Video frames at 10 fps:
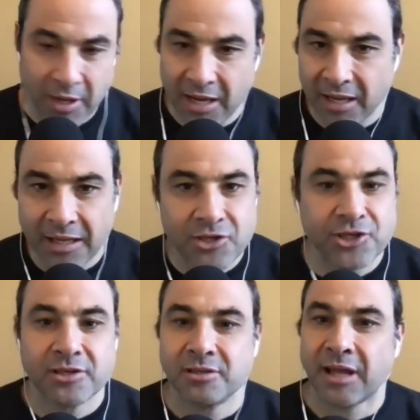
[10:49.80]
get
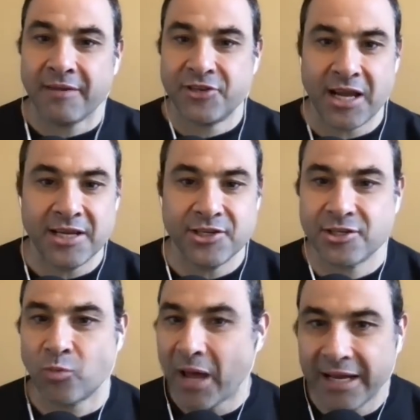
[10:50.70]
injured, life
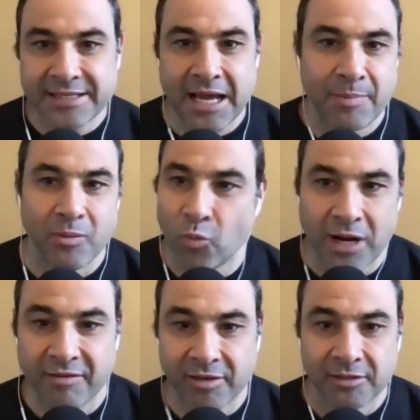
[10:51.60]
changes, weddings happen,
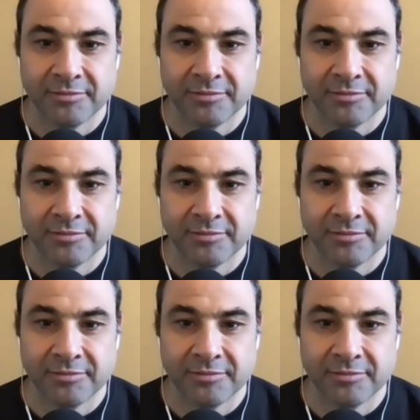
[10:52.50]
whatever.